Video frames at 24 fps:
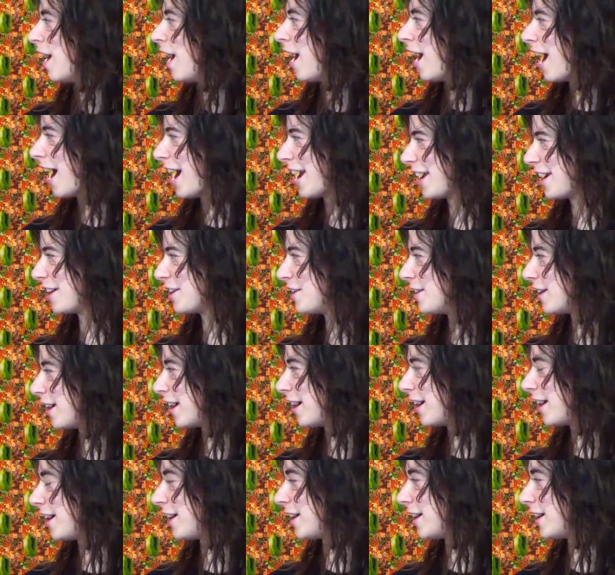I
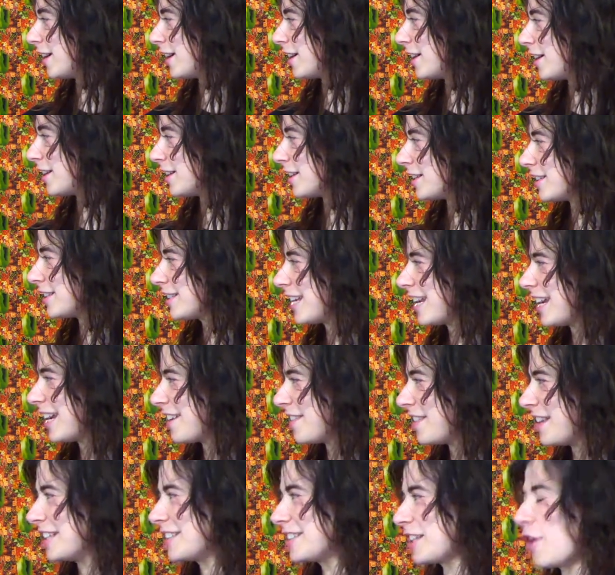had taken
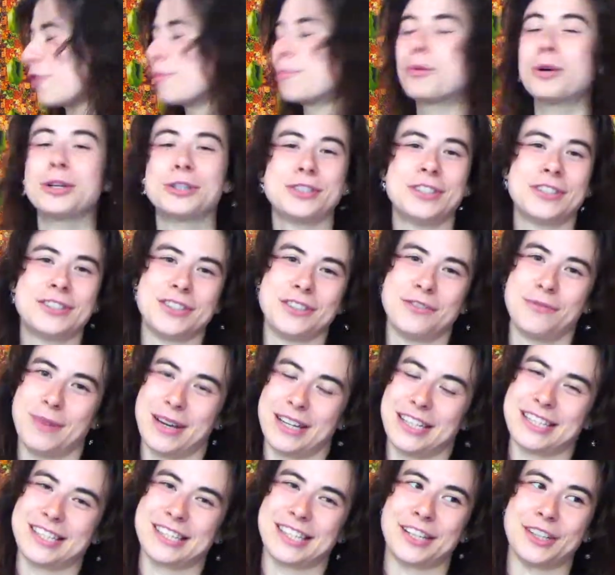these self-portraits of
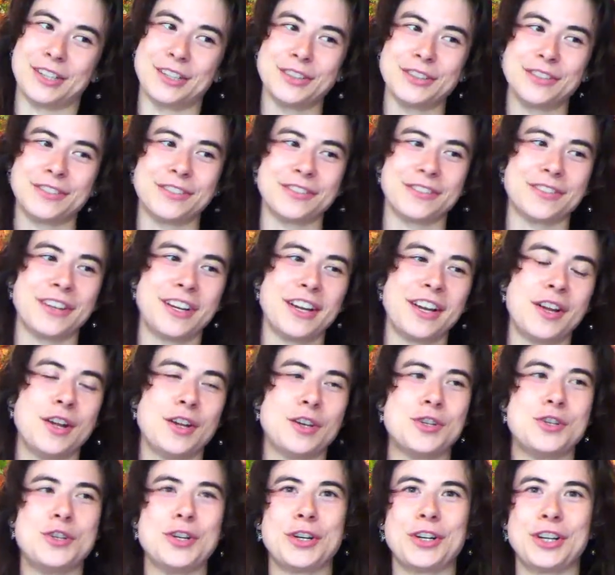myself
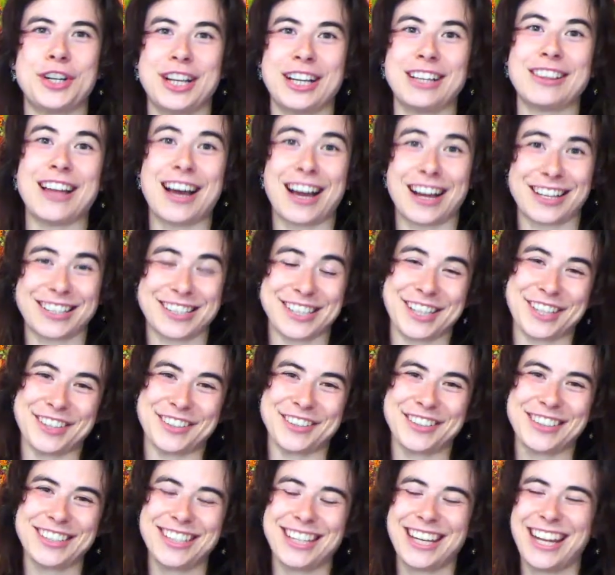during
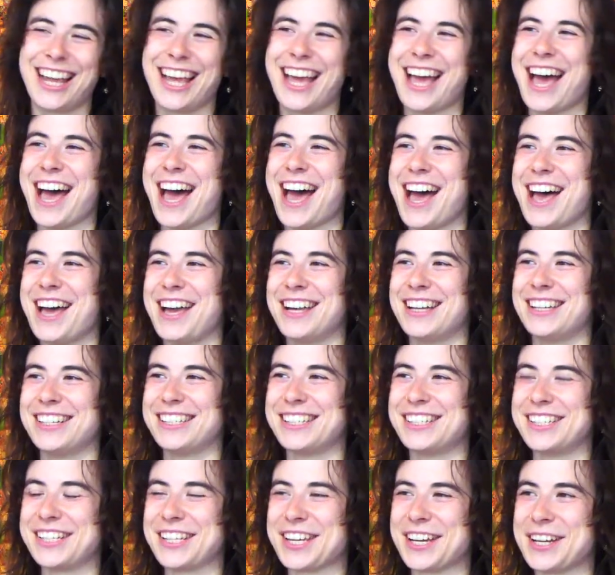lockdown,
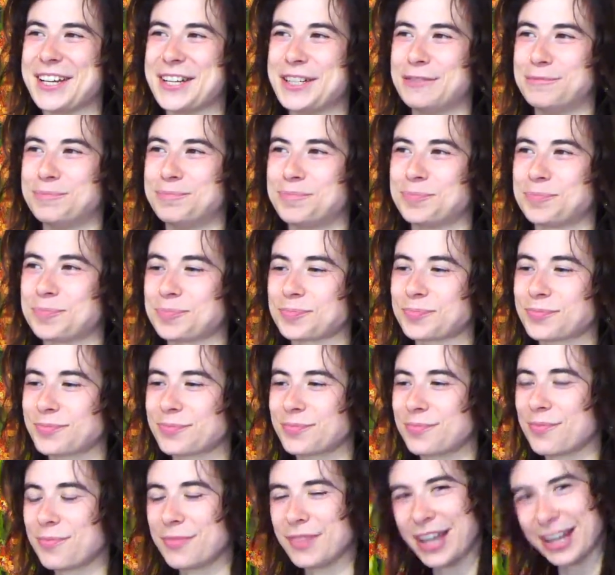and
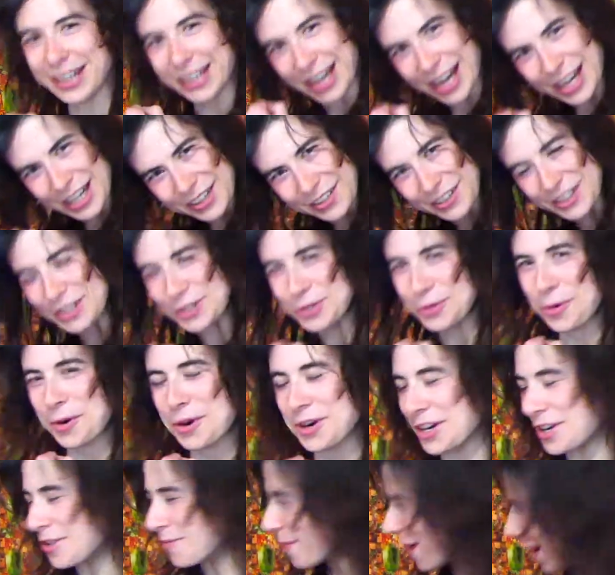it kind of
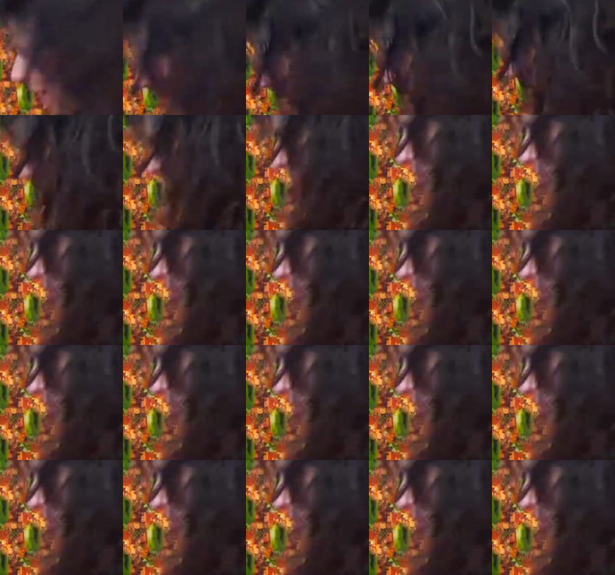contorted my